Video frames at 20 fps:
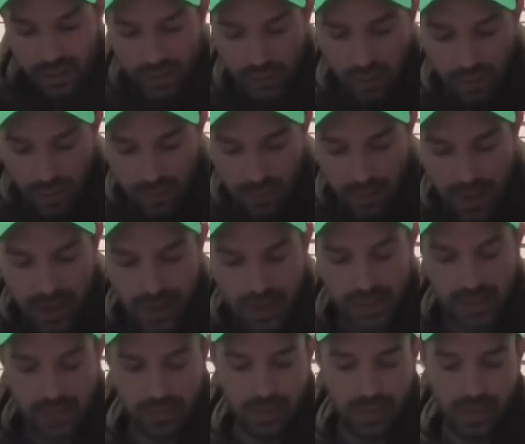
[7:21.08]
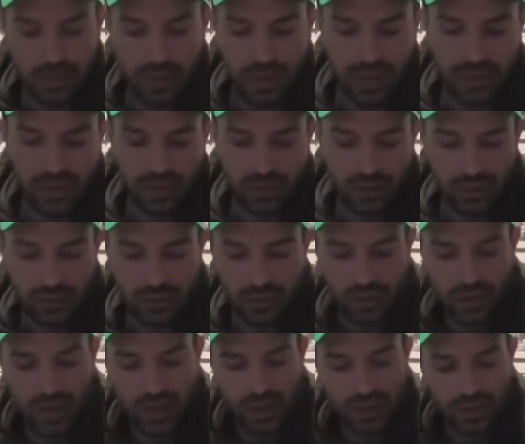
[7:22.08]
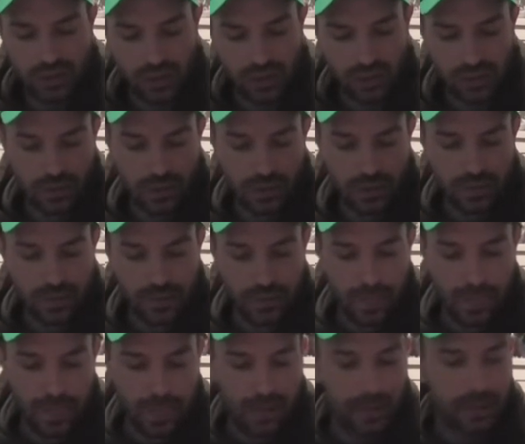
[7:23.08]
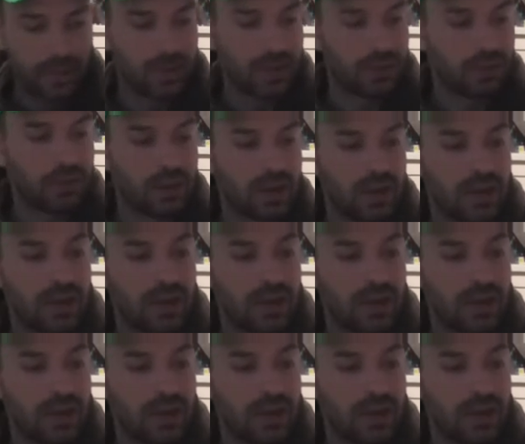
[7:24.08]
because I want the pellets to be the main source of attraction. And then I'm going